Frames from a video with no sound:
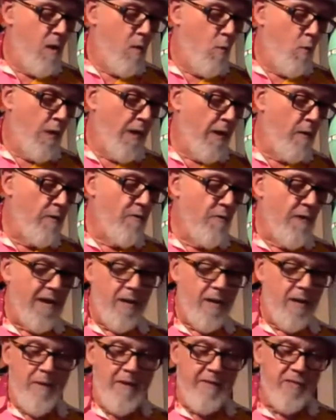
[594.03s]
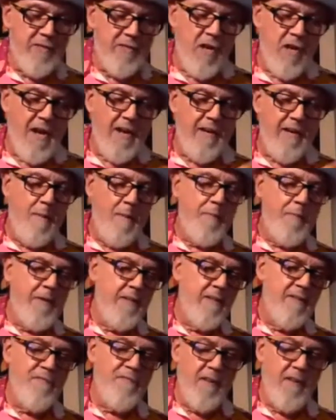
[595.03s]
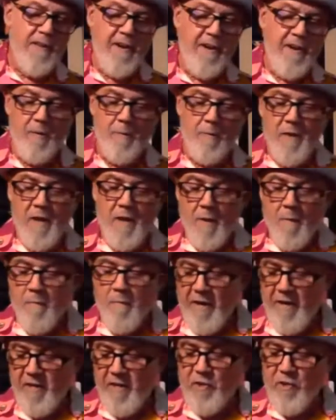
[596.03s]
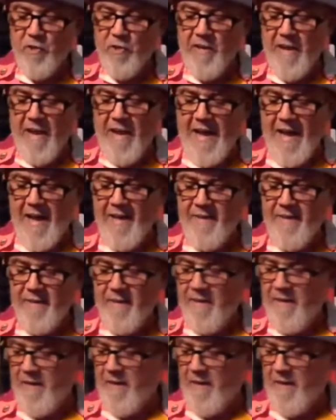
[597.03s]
what I would recommend is not upping the Falernum, but you could add